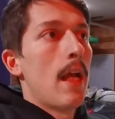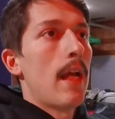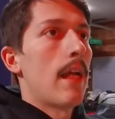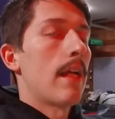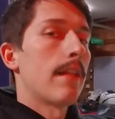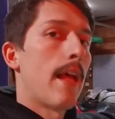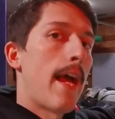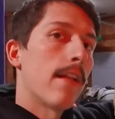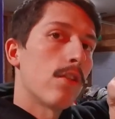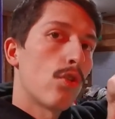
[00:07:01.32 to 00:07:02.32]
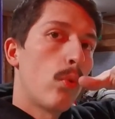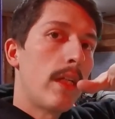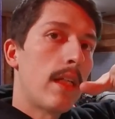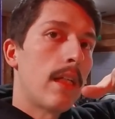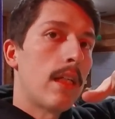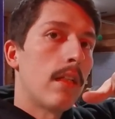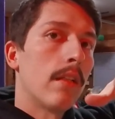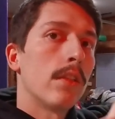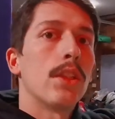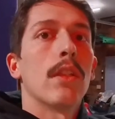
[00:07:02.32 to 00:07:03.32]
and that
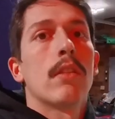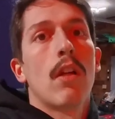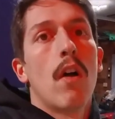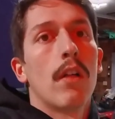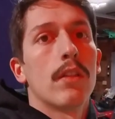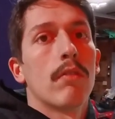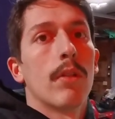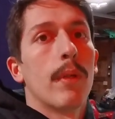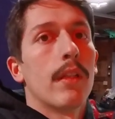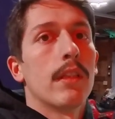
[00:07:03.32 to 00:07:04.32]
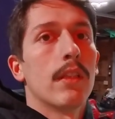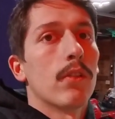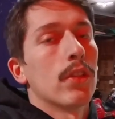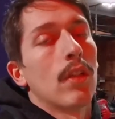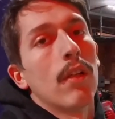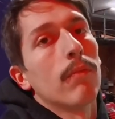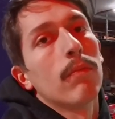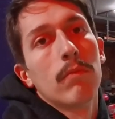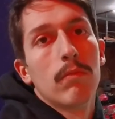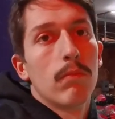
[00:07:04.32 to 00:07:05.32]
tweaking just caused the rear main seal to start
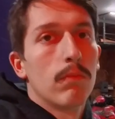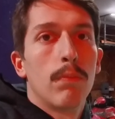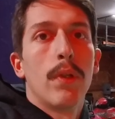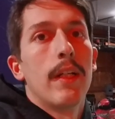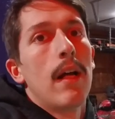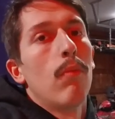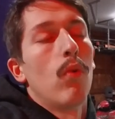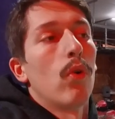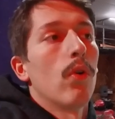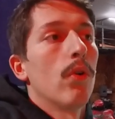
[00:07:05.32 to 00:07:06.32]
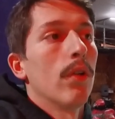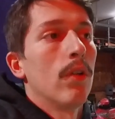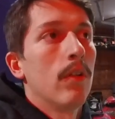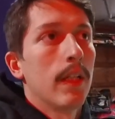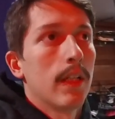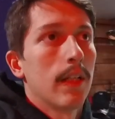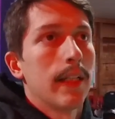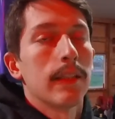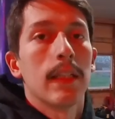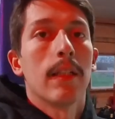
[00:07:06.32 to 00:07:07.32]
putting out more oil, and
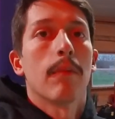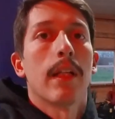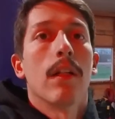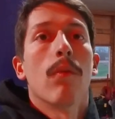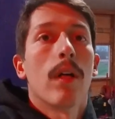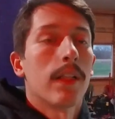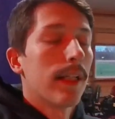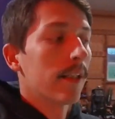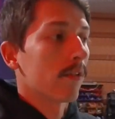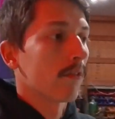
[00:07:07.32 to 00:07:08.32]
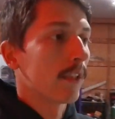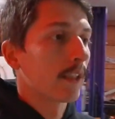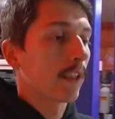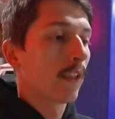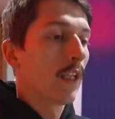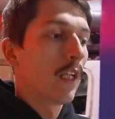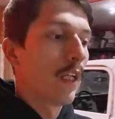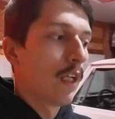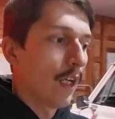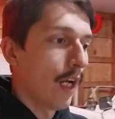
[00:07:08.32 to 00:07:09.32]
I deemed I didn't want to take the risk.
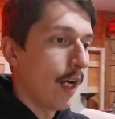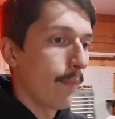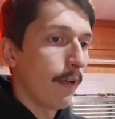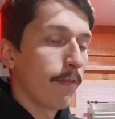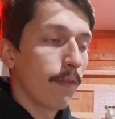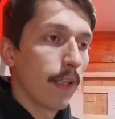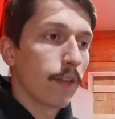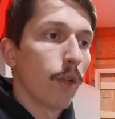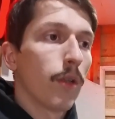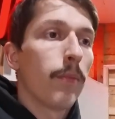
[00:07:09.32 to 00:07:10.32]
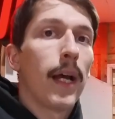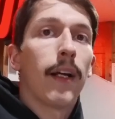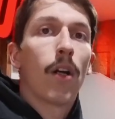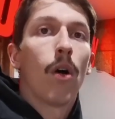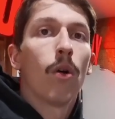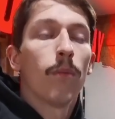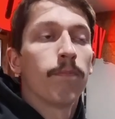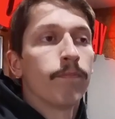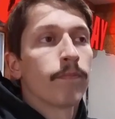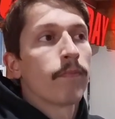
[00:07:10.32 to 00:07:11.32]
I towed it back home.
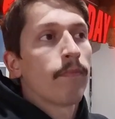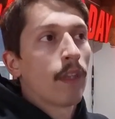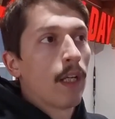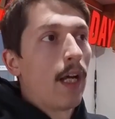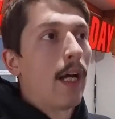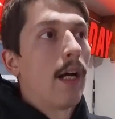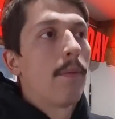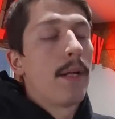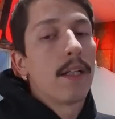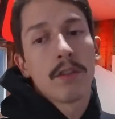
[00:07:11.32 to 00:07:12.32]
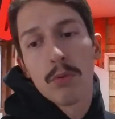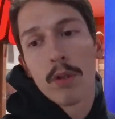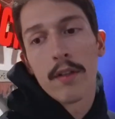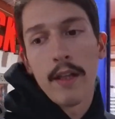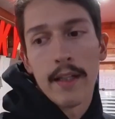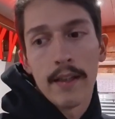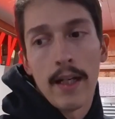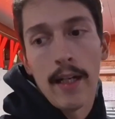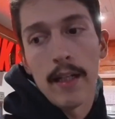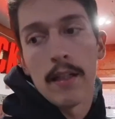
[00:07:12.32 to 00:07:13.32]
I made it to work that
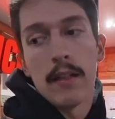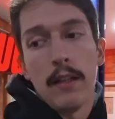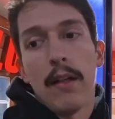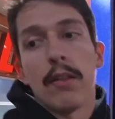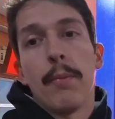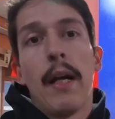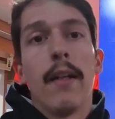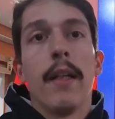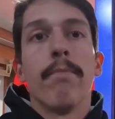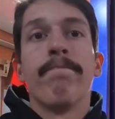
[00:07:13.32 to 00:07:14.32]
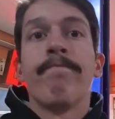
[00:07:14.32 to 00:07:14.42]
day, and that was about it.